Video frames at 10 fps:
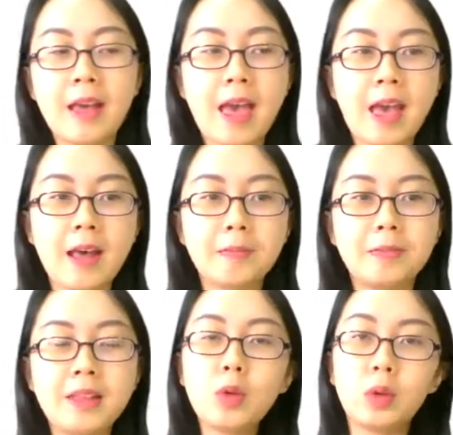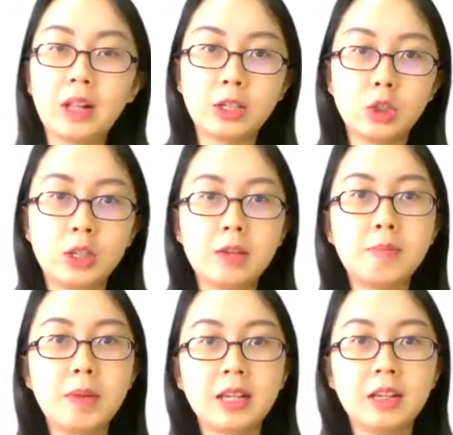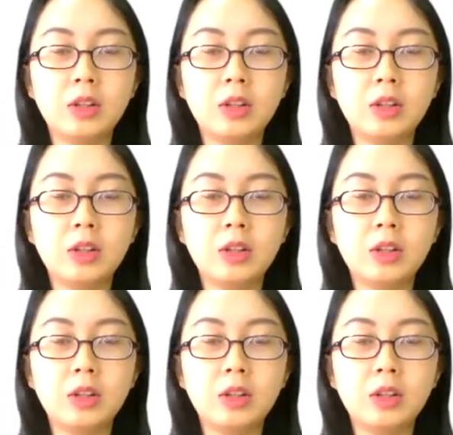and that would actually make